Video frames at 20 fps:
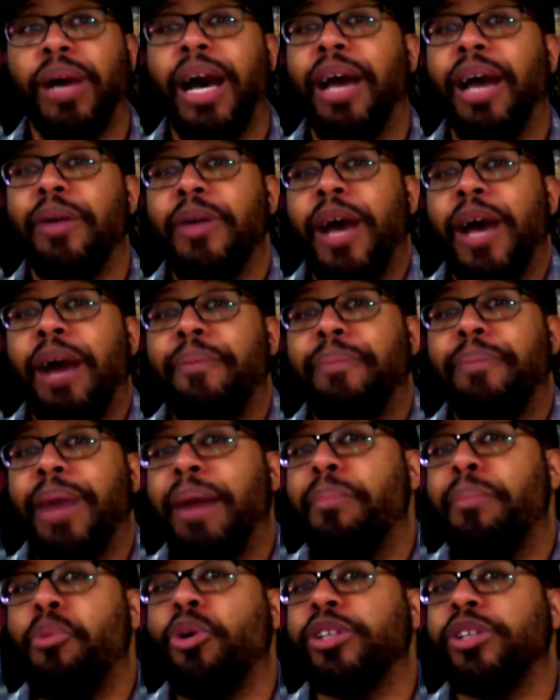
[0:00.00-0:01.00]
I I'm
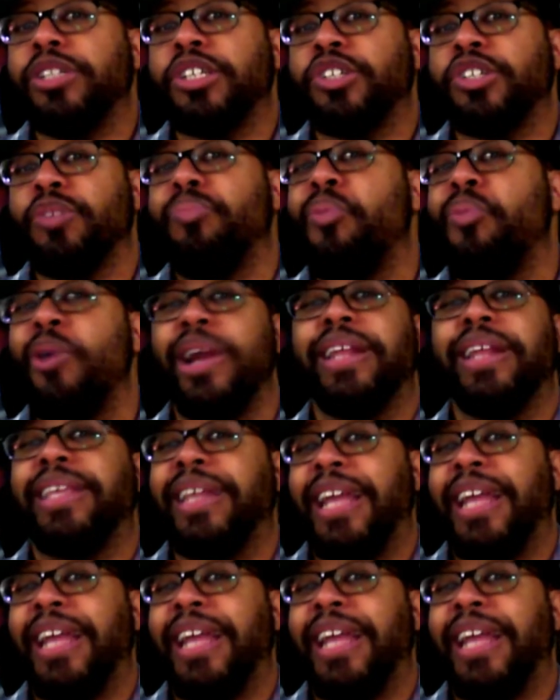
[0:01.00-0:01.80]
I'm more disappointed than